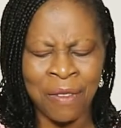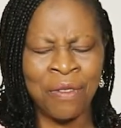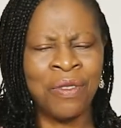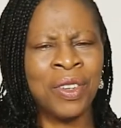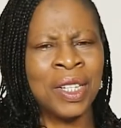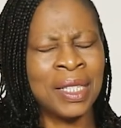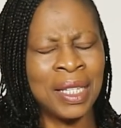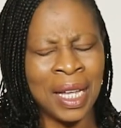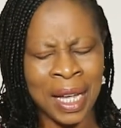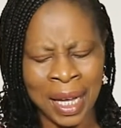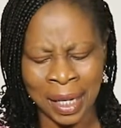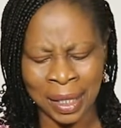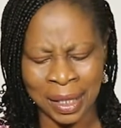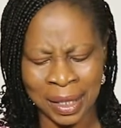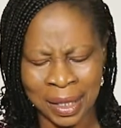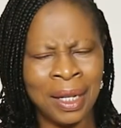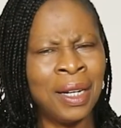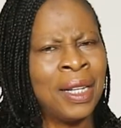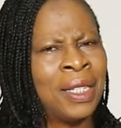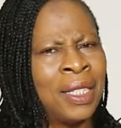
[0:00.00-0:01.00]
and verse
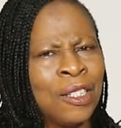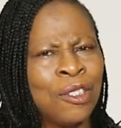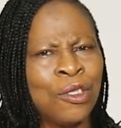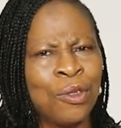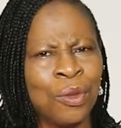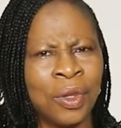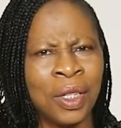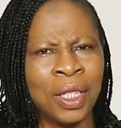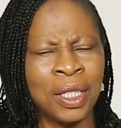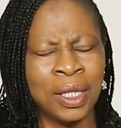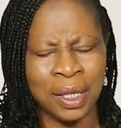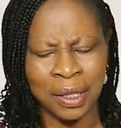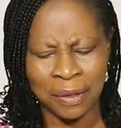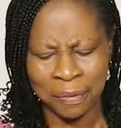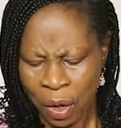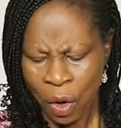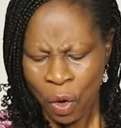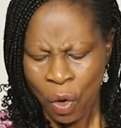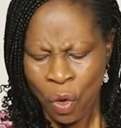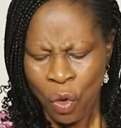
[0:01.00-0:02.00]
8. Listen to this.
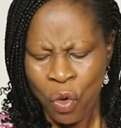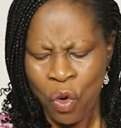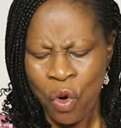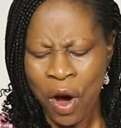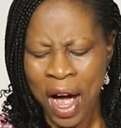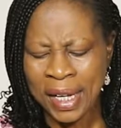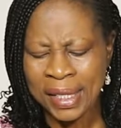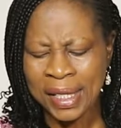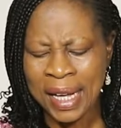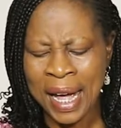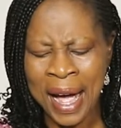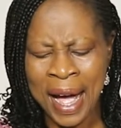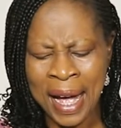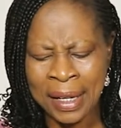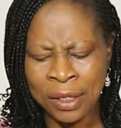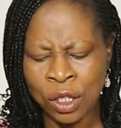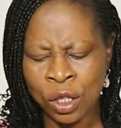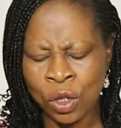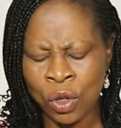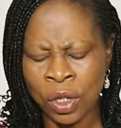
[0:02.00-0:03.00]
Who has
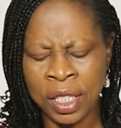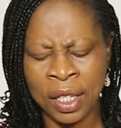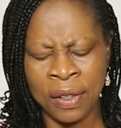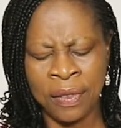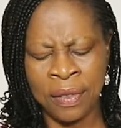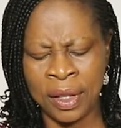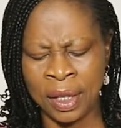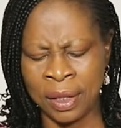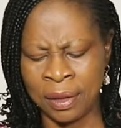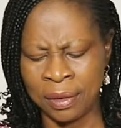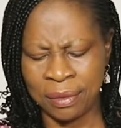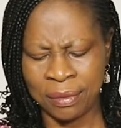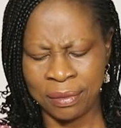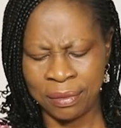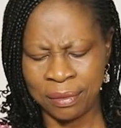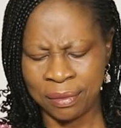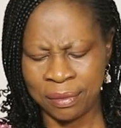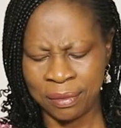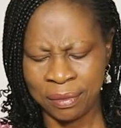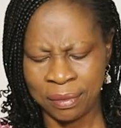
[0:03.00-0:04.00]
had such a thing?
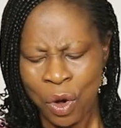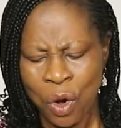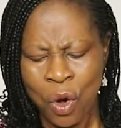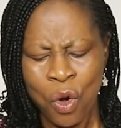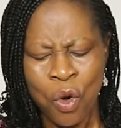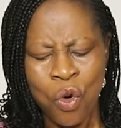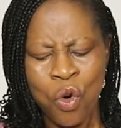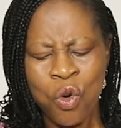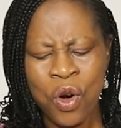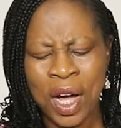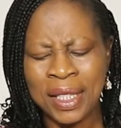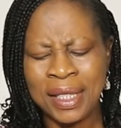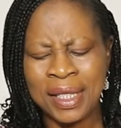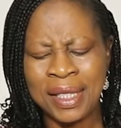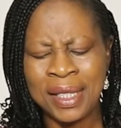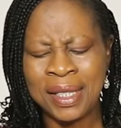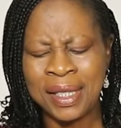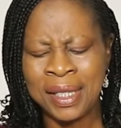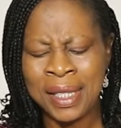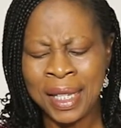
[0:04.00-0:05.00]
Who
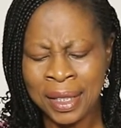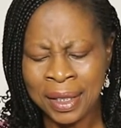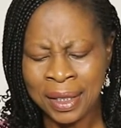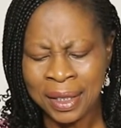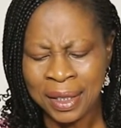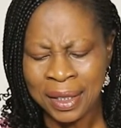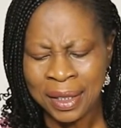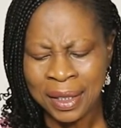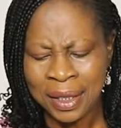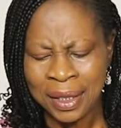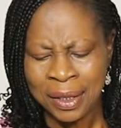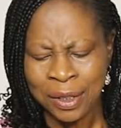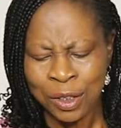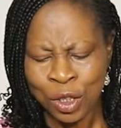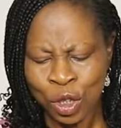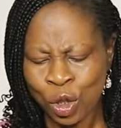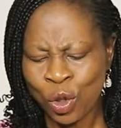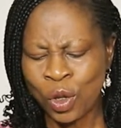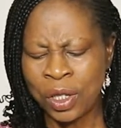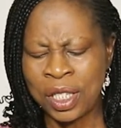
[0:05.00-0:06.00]
has seen
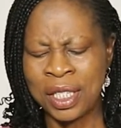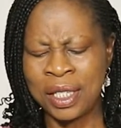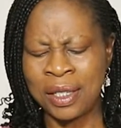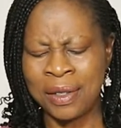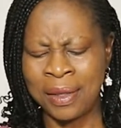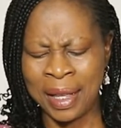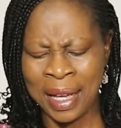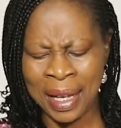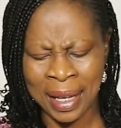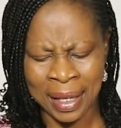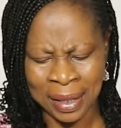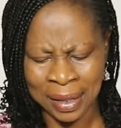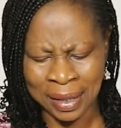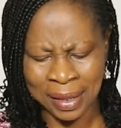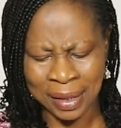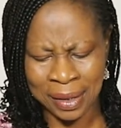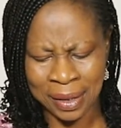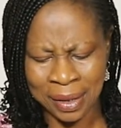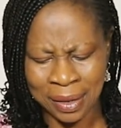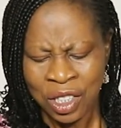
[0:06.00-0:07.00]
such
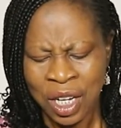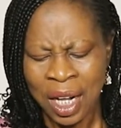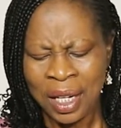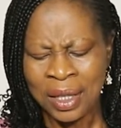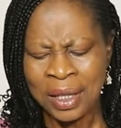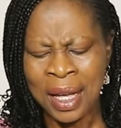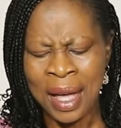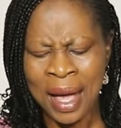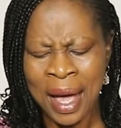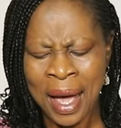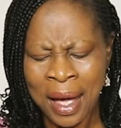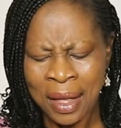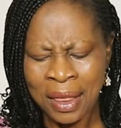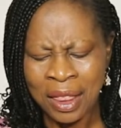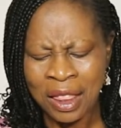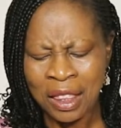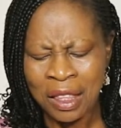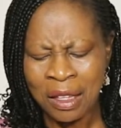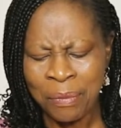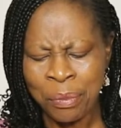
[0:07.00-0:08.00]
things? Shall the
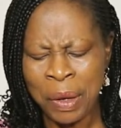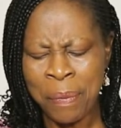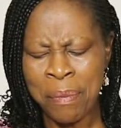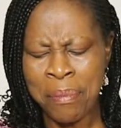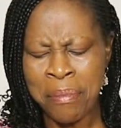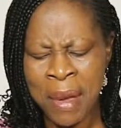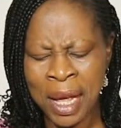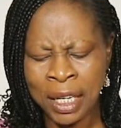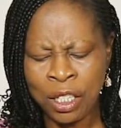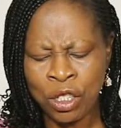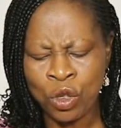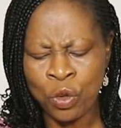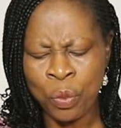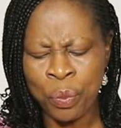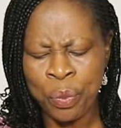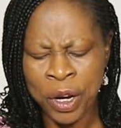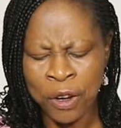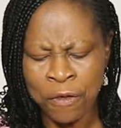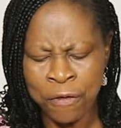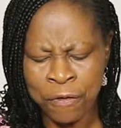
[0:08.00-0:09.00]
earth be made to
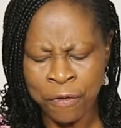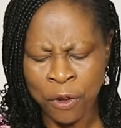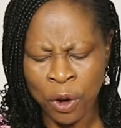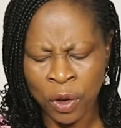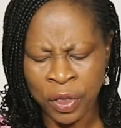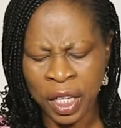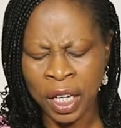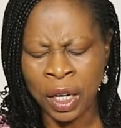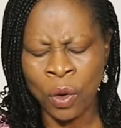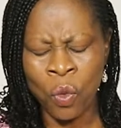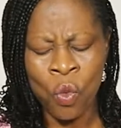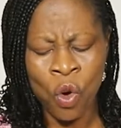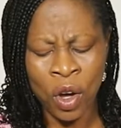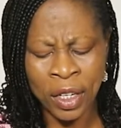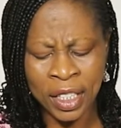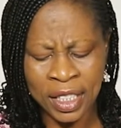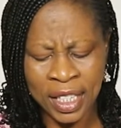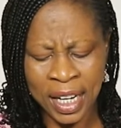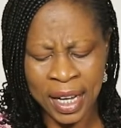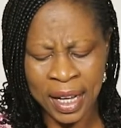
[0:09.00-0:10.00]
bring forth in
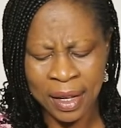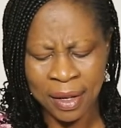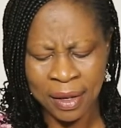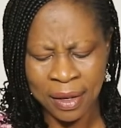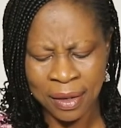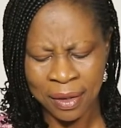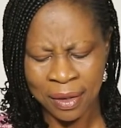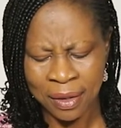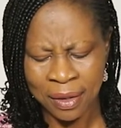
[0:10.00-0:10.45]
one day,